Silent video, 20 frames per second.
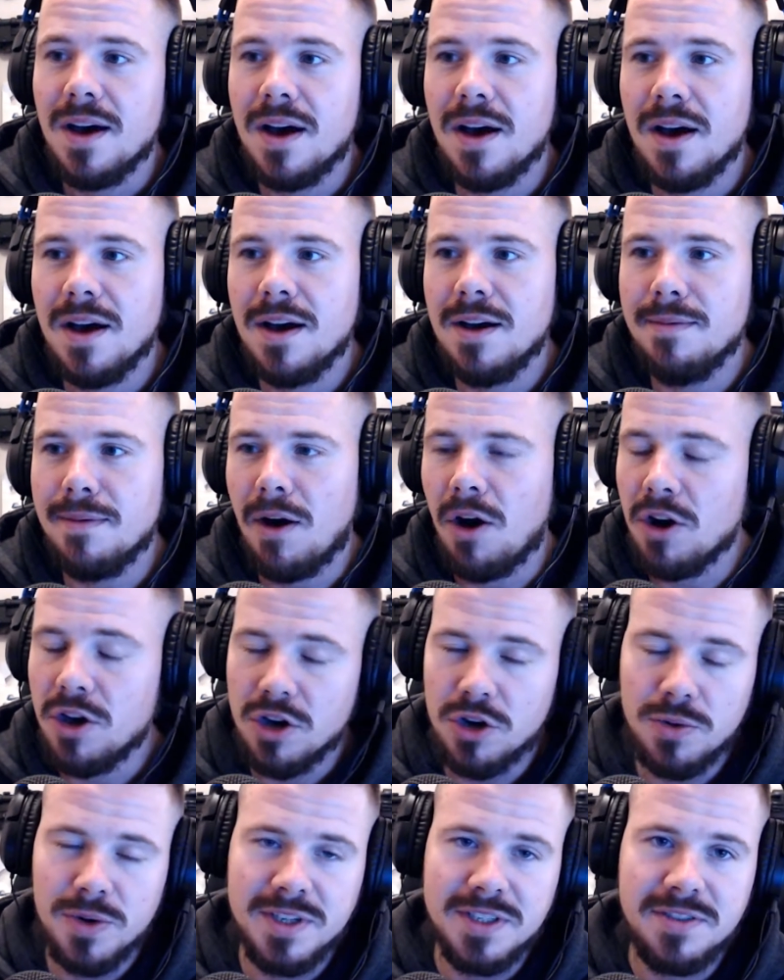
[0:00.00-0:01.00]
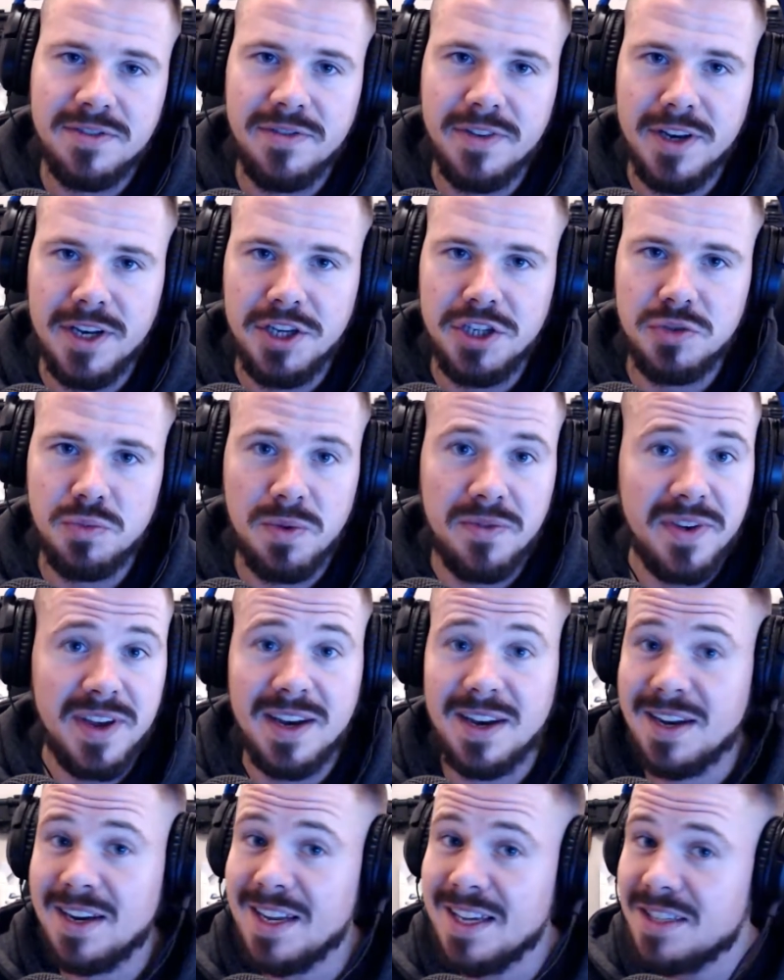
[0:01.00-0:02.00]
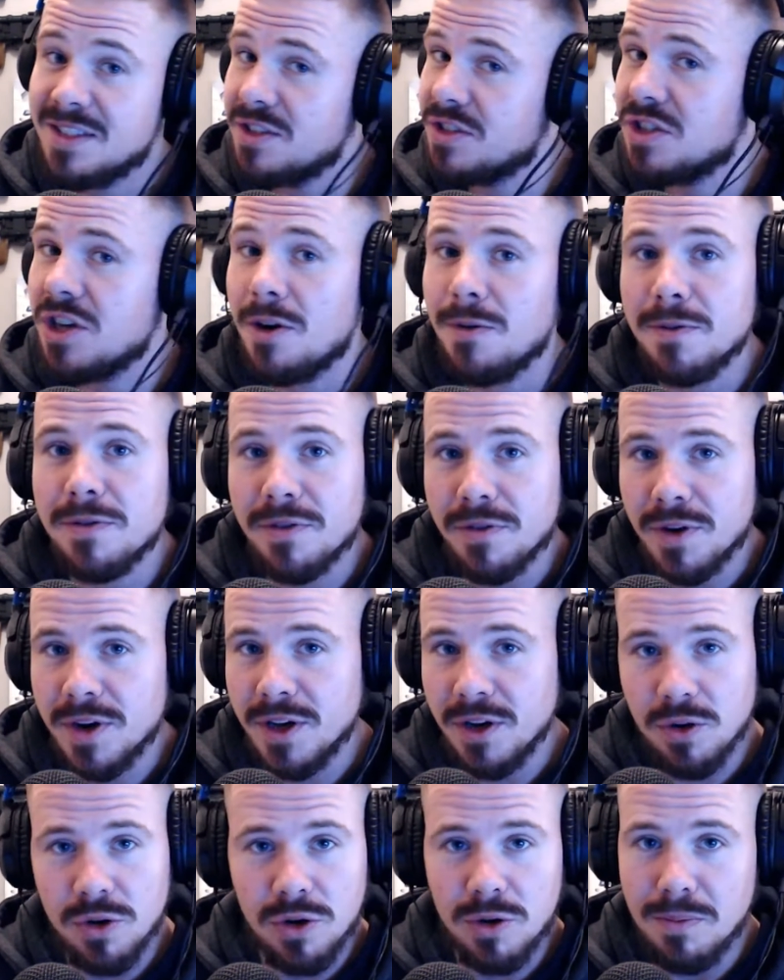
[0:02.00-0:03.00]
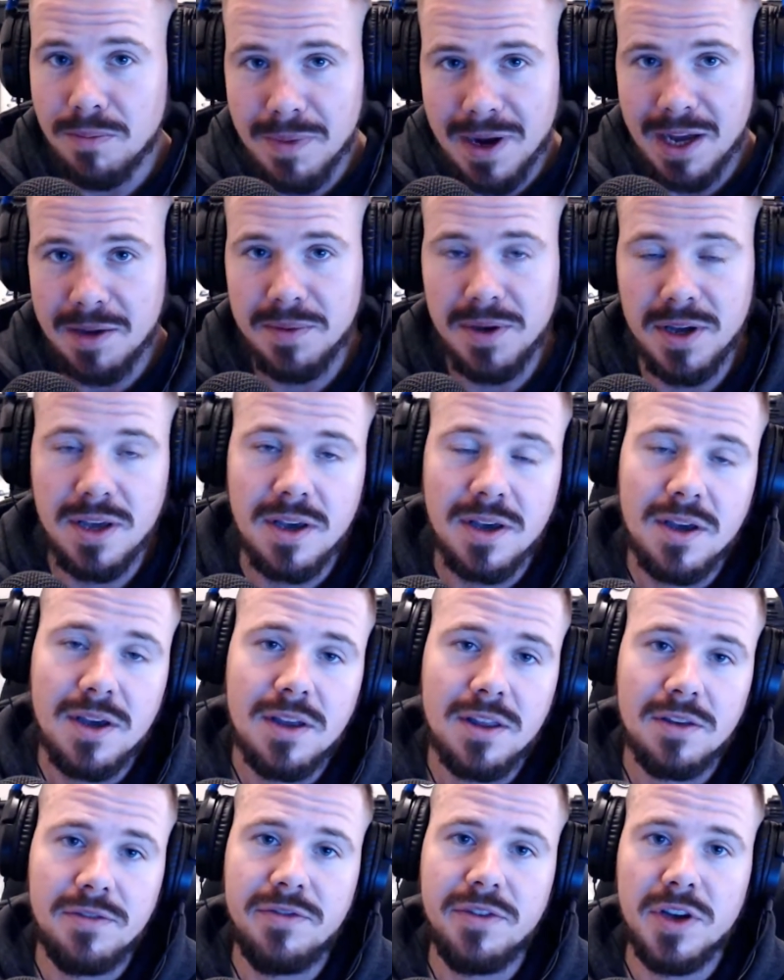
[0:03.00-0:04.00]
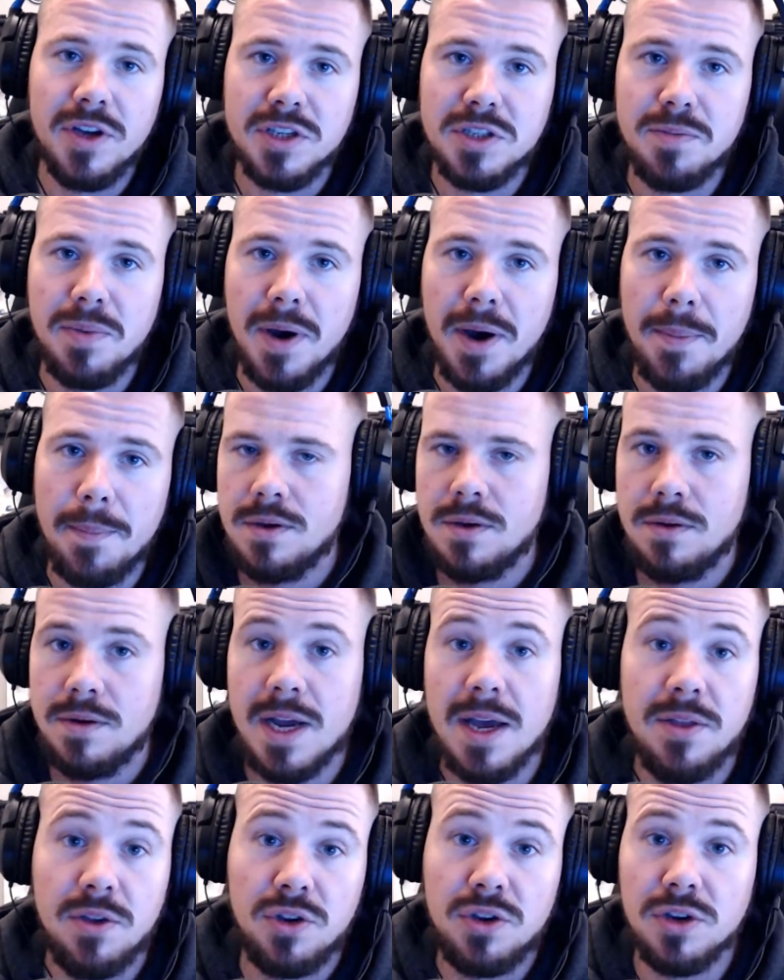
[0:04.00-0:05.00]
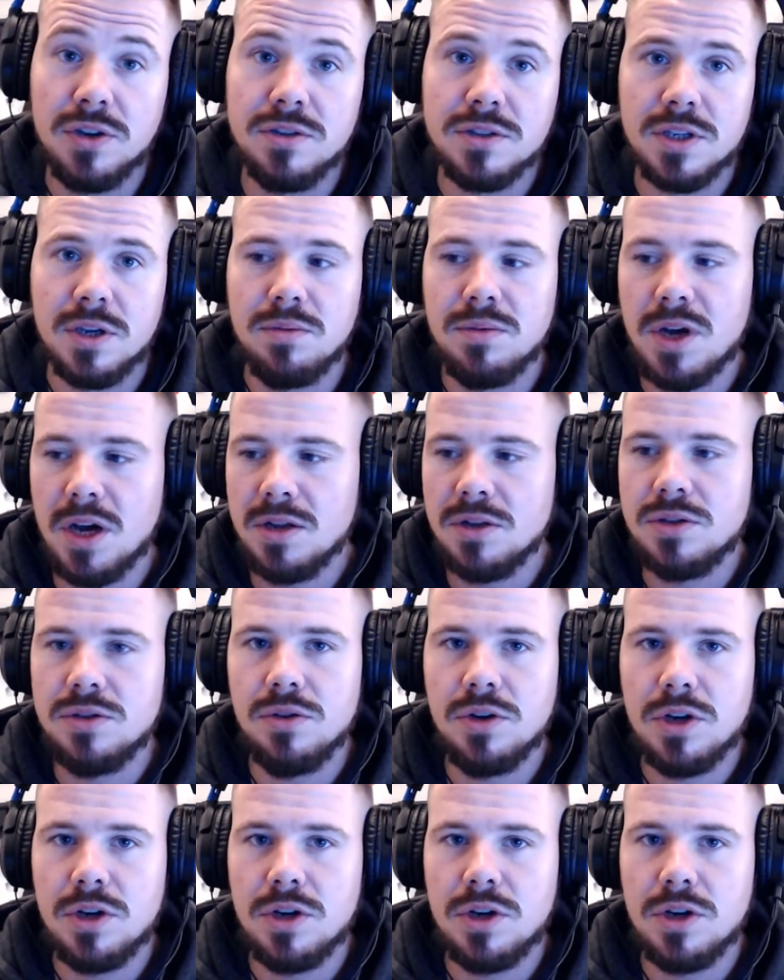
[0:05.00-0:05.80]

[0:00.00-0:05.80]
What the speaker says: I always finish within at least the top 3 or maybe the first spot. Now the guns I'm going to talk